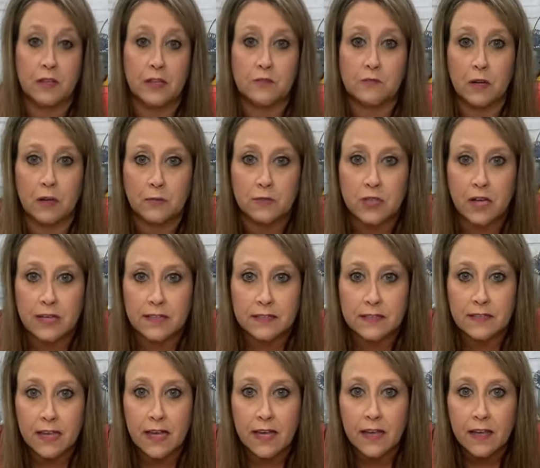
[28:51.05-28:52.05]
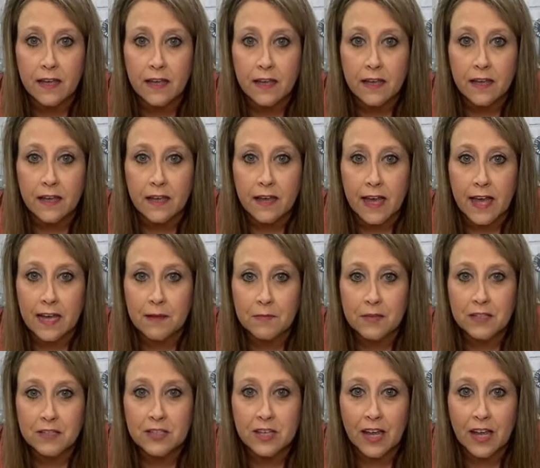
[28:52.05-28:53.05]
That's what I'm trying to say. Hey,
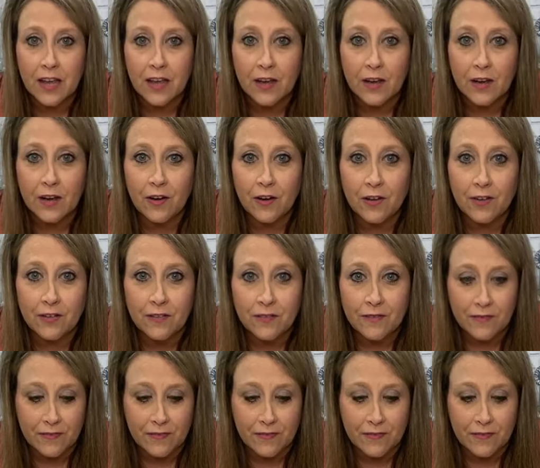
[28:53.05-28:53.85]
Michelle.